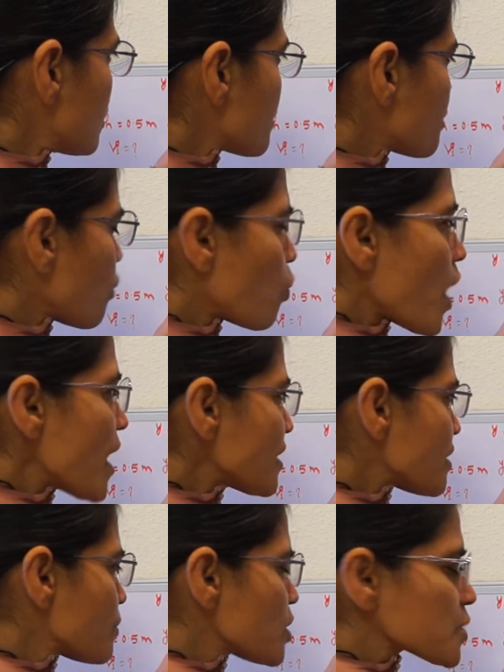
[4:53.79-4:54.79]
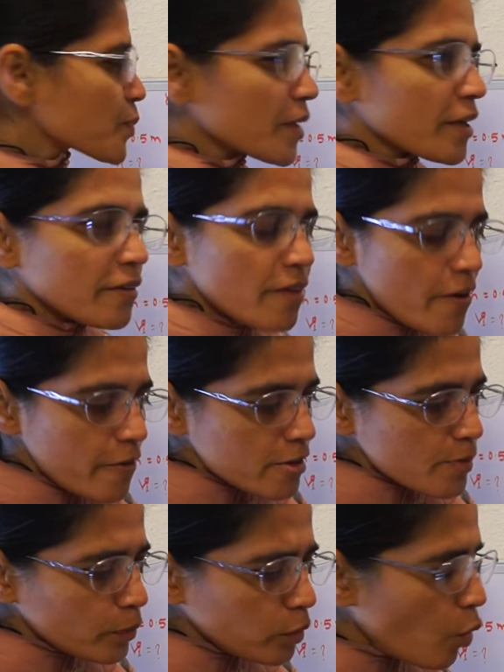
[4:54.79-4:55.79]
the water must be
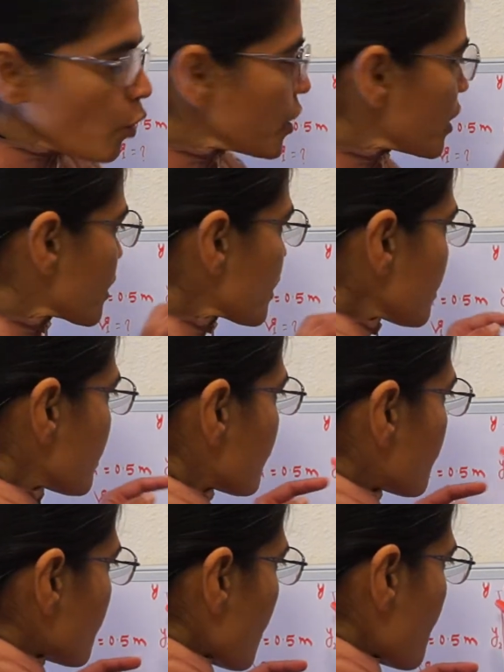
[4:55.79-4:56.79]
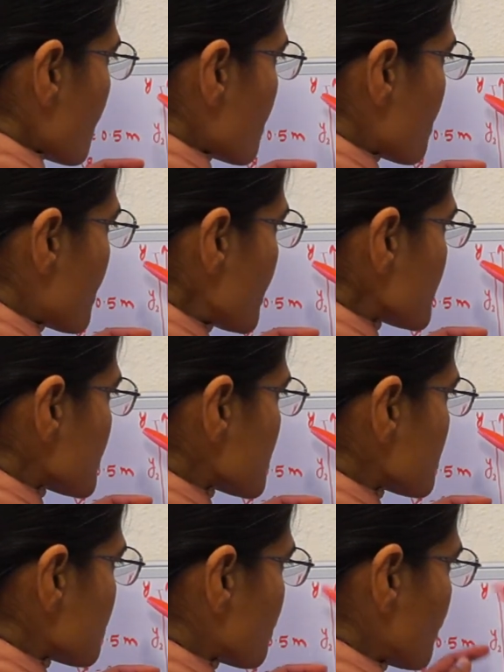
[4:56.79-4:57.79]
flowing from
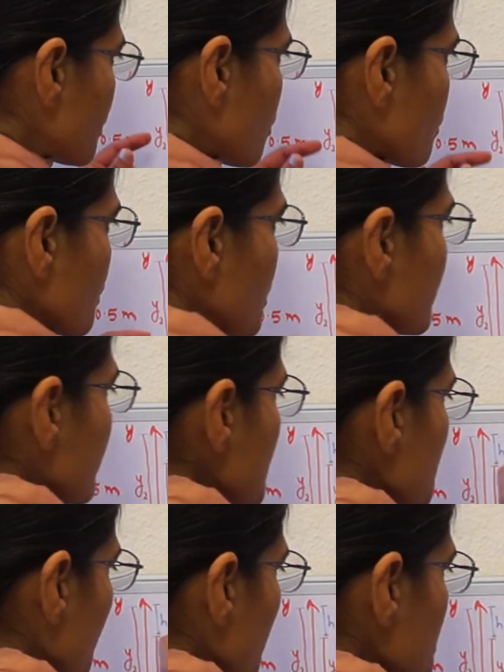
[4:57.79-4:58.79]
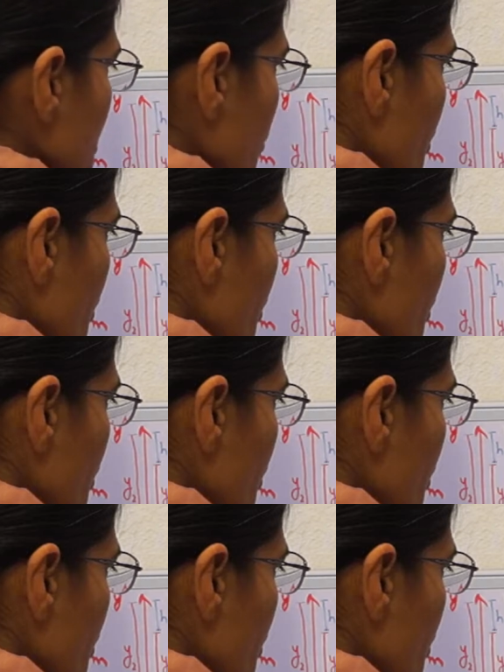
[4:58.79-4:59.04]
this, in this portion.